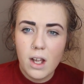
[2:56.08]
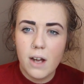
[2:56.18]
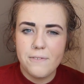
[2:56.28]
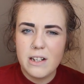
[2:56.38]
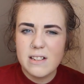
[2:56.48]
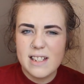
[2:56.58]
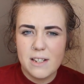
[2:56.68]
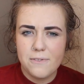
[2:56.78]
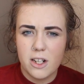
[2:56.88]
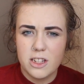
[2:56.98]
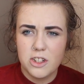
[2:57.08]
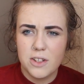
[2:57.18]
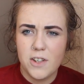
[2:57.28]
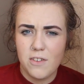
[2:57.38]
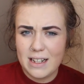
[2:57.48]
I felt as if I
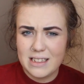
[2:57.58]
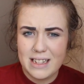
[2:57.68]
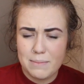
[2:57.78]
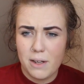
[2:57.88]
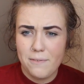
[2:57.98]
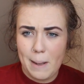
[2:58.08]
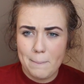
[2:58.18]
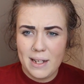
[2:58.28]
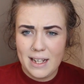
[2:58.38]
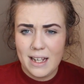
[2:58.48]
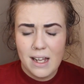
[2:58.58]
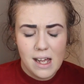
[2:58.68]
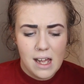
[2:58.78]
took for granted my family